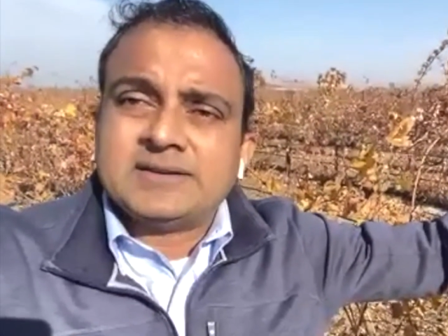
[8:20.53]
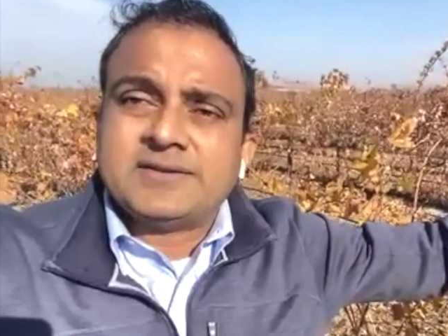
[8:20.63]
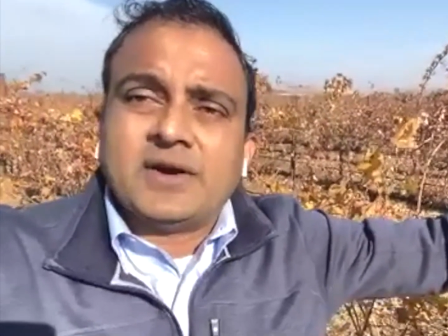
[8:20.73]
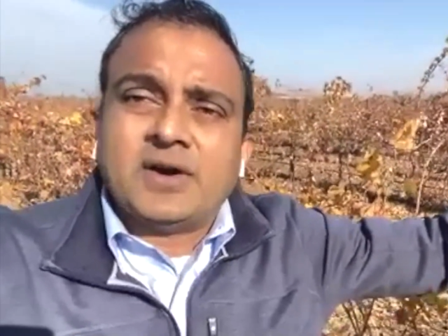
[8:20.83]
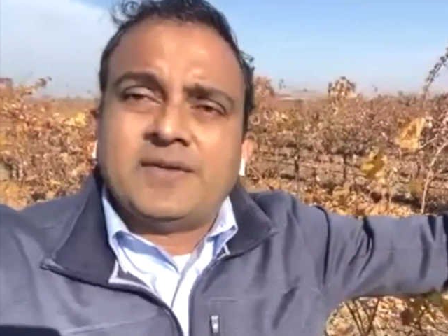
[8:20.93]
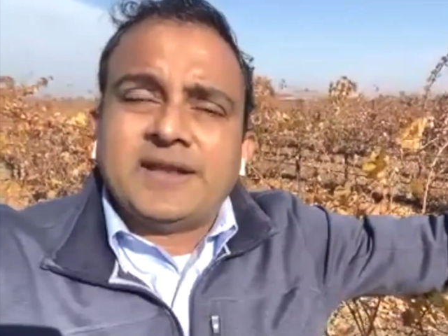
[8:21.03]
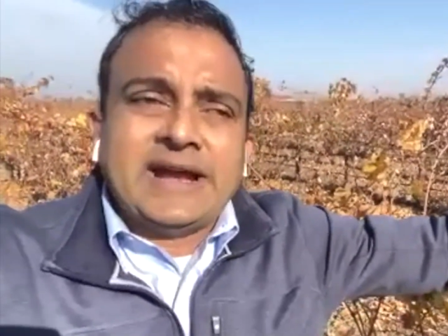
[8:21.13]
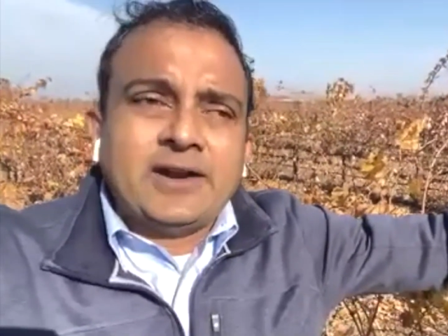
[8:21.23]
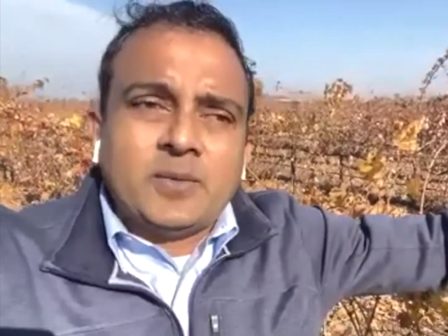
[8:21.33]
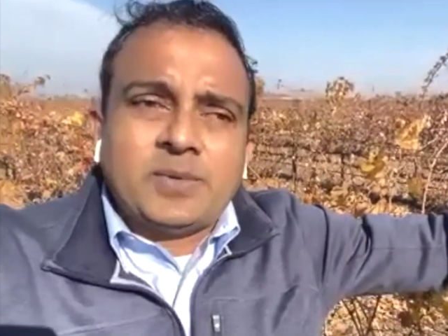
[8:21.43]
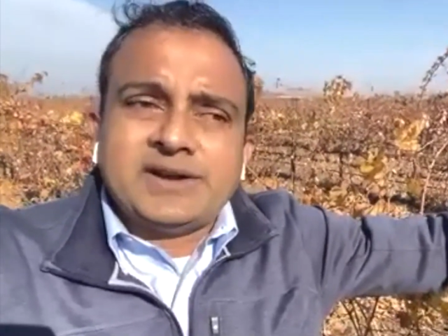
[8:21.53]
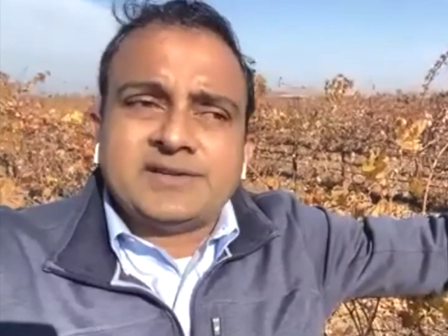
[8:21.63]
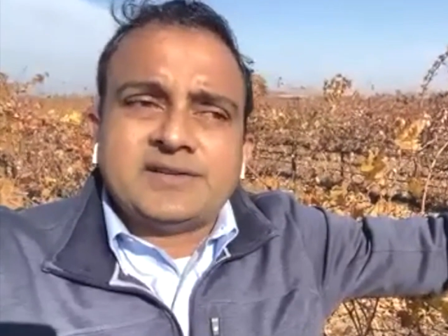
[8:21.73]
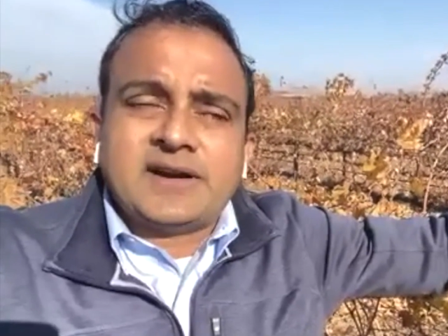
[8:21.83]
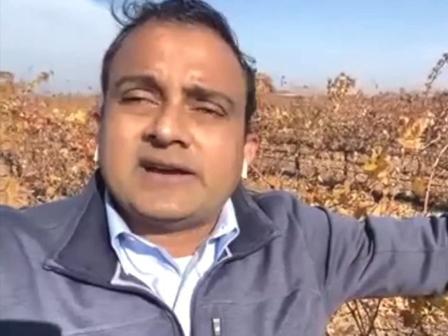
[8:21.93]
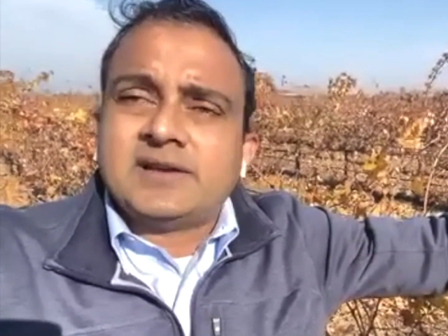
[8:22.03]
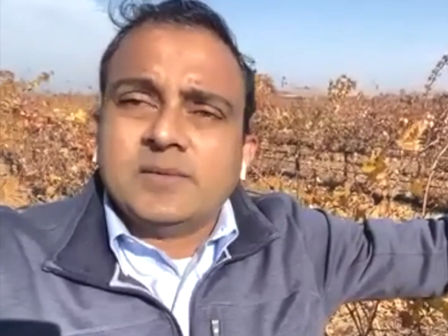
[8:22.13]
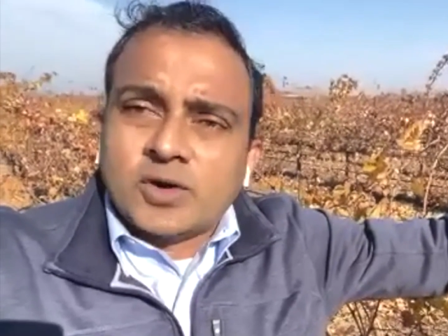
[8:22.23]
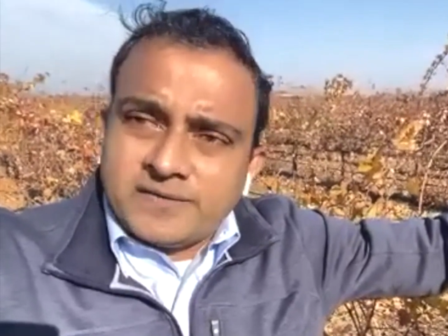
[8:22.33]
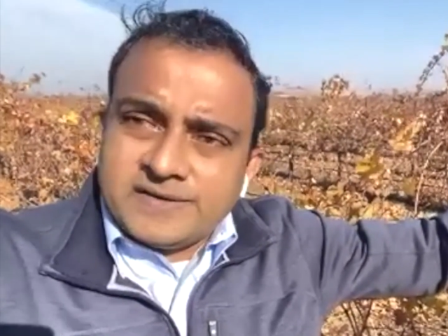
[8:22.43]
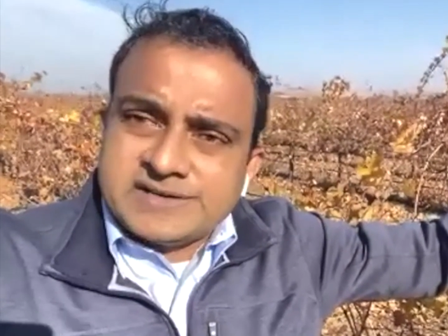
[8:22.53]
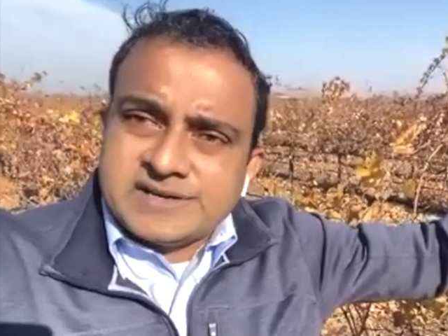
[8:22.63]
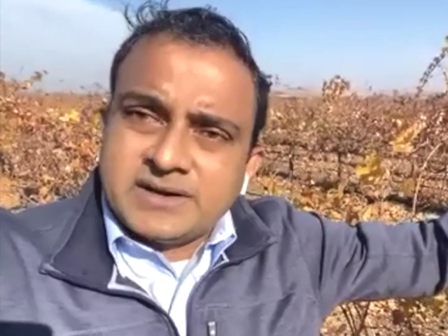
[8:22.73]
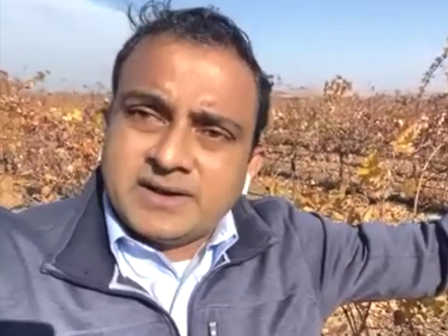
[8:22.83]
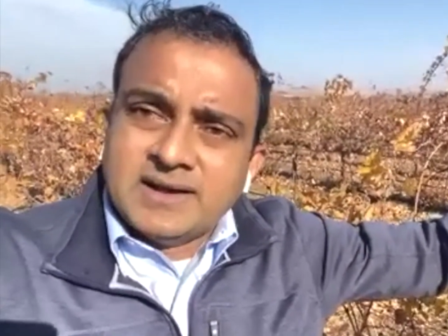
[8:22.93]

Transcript: So the night operations are actually more efficient.